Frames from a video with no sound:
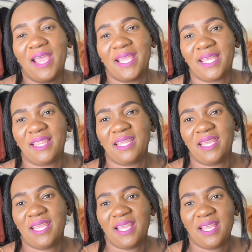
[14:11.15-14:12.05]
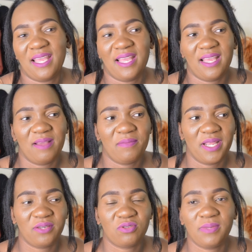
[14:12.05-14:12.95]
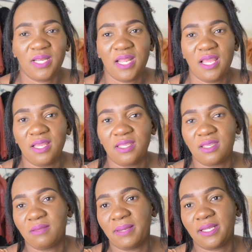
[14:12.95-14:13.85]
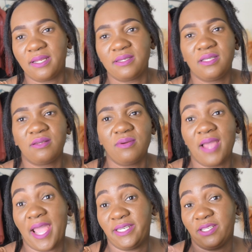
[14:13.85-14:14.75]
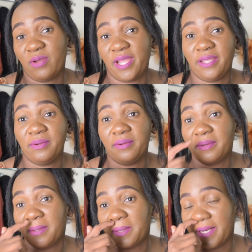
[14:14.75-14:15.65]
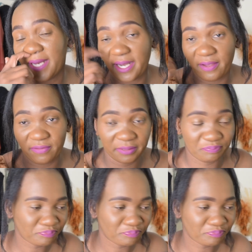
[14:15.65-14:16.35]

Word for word: i get there i'm like domela ke batla tiro a tiro a then i left